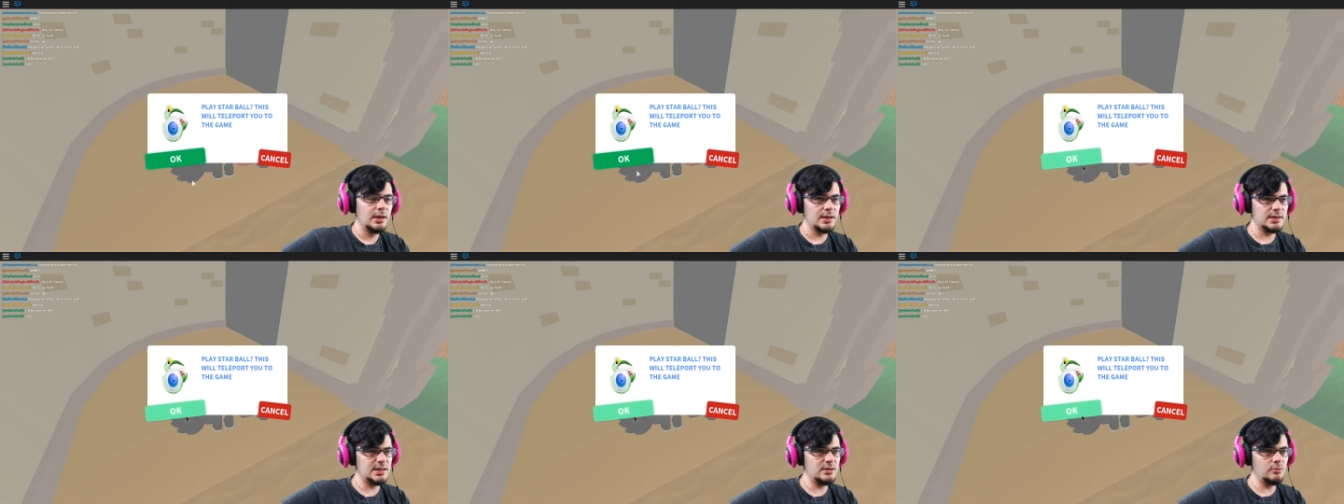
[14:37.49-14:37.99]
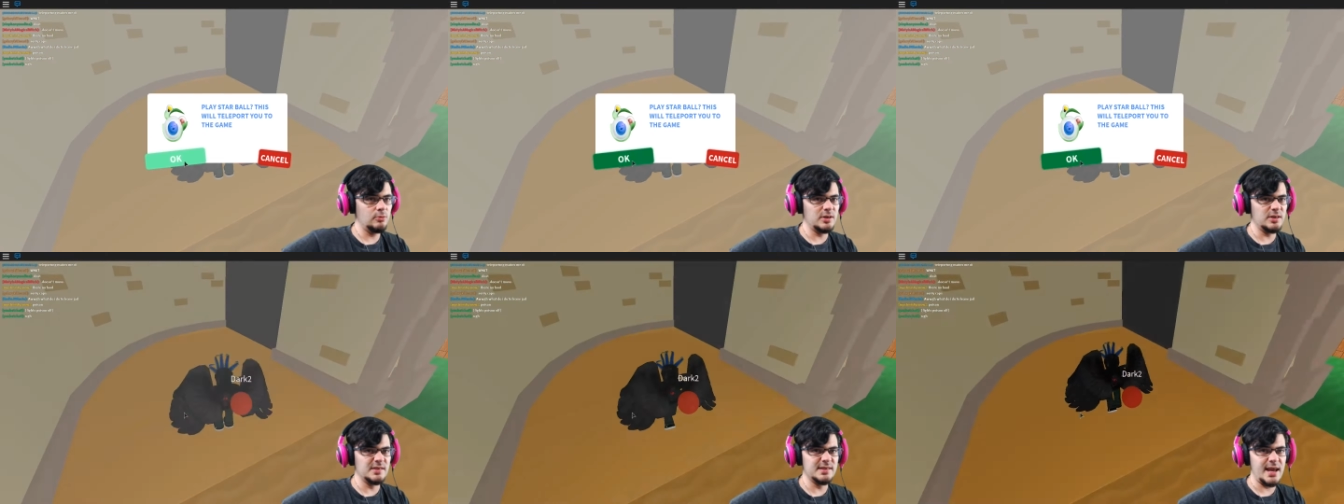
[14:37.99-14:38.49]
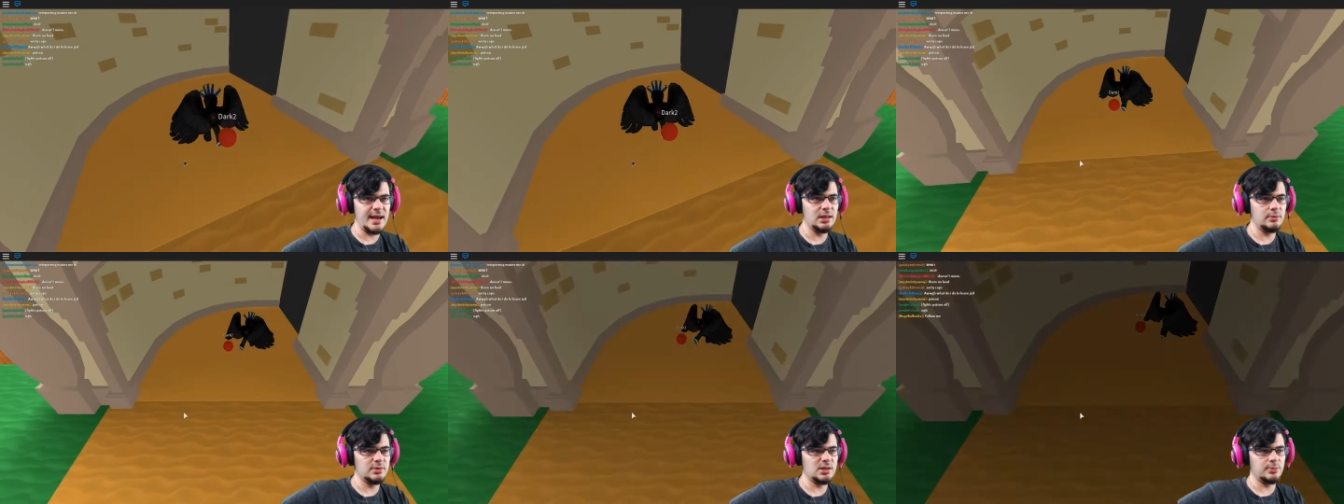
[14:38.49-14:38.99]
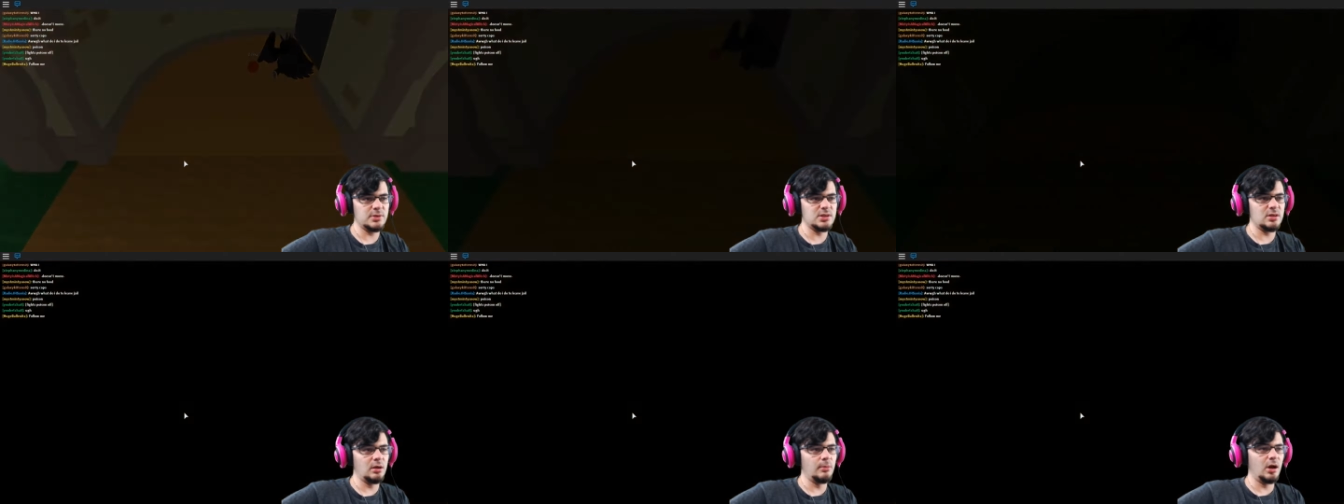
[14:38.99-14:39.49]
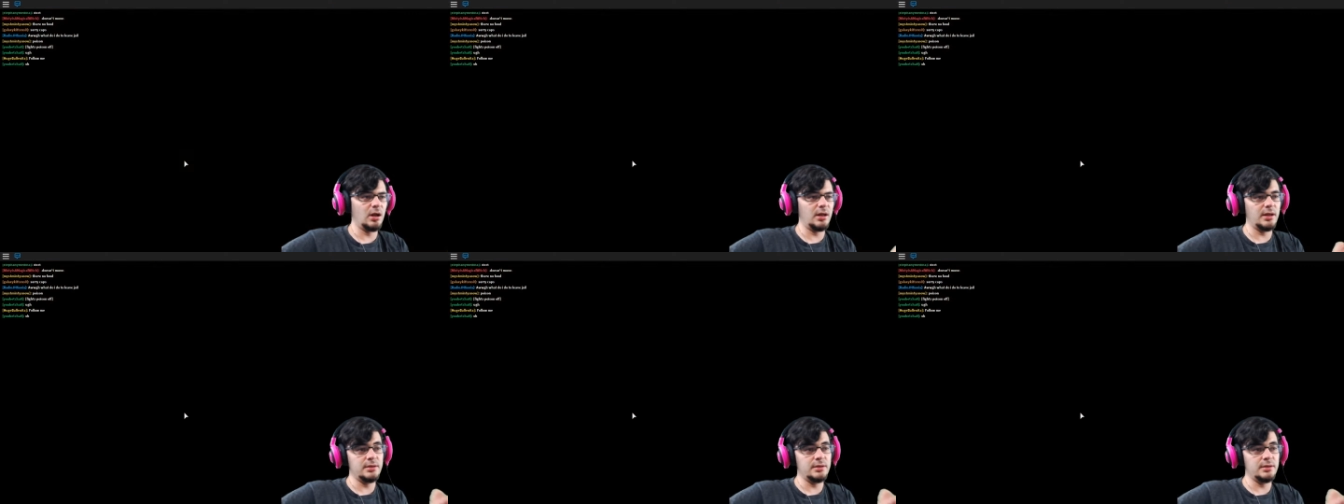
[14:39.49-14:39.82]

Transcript: Let's see exactly what's up with Starball.